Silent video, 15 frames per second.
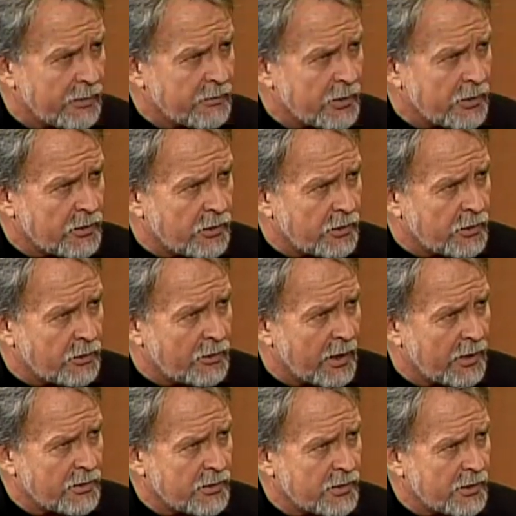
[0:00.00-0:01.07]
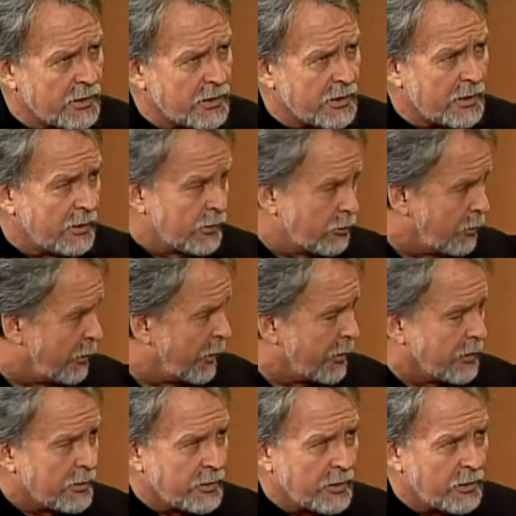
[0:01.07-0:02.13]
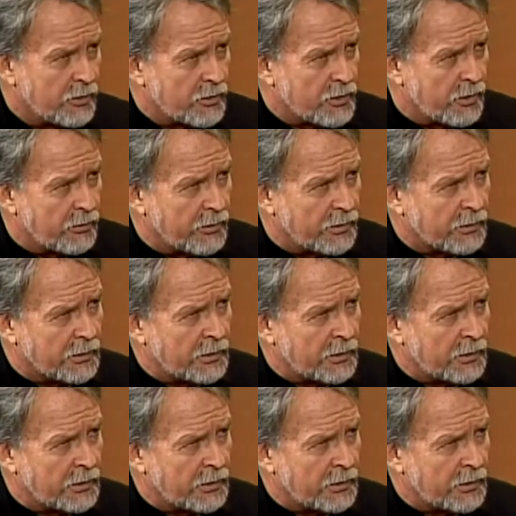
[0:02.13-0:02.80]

session in 2016, because we may continue to show this.